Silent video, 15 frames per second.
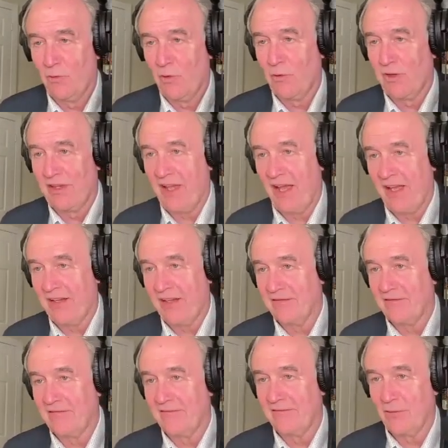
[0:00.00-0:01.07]
What's that
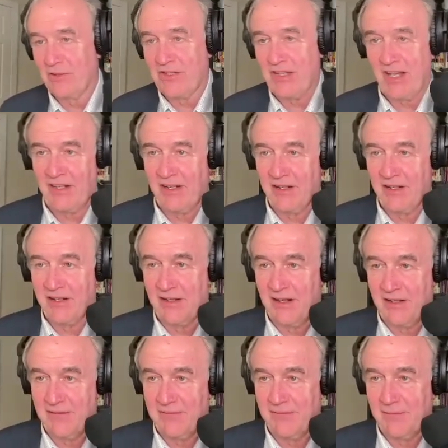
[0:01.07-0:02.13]
going
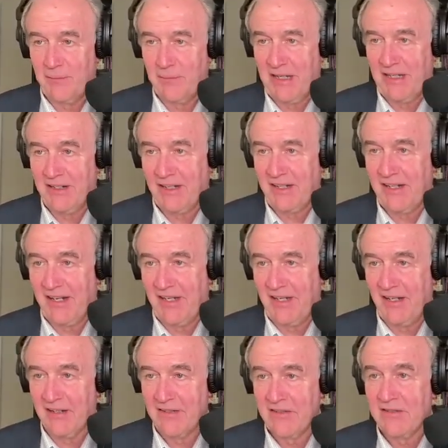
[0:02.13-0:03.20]
to mean to
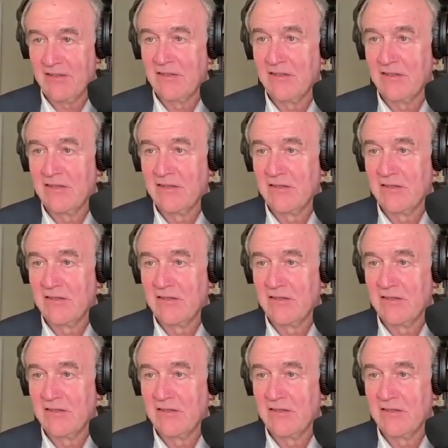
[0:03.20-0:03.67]
Canadians?